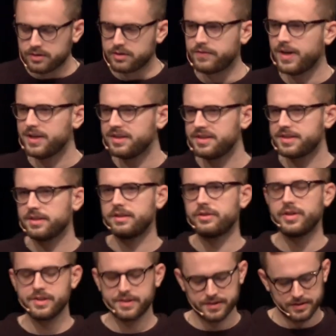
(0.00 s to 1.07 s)
The fact is that
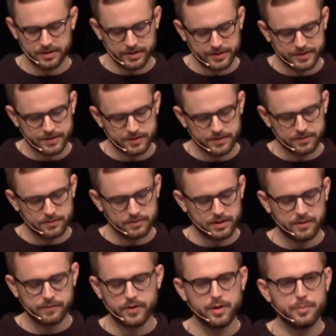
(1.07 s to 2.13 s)
there
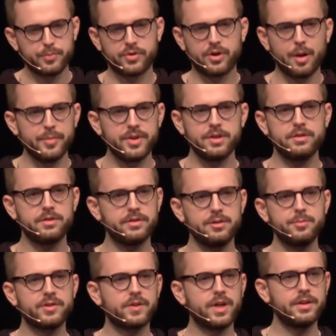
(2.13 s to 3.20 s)
is a very prominent
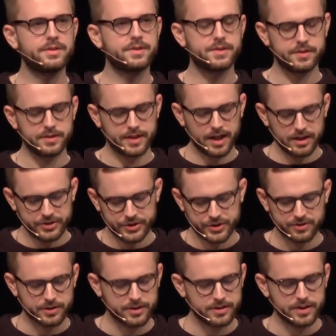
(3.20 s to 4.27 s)
human rights
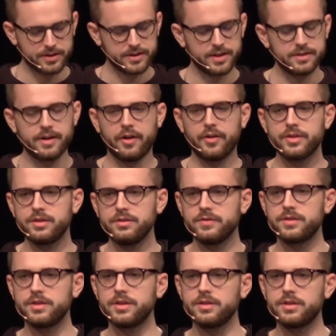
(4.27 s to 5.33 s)
culture and
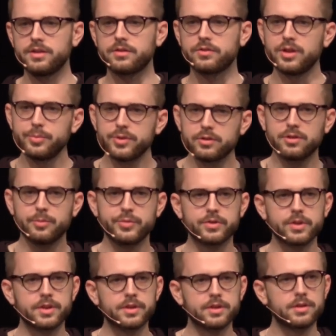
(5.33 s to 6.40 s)
narrative in the crypto
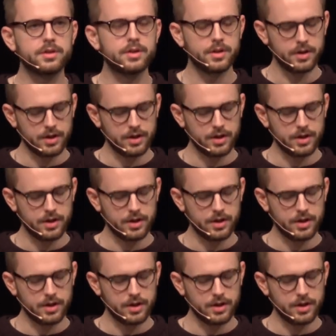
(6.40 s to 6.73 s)
community.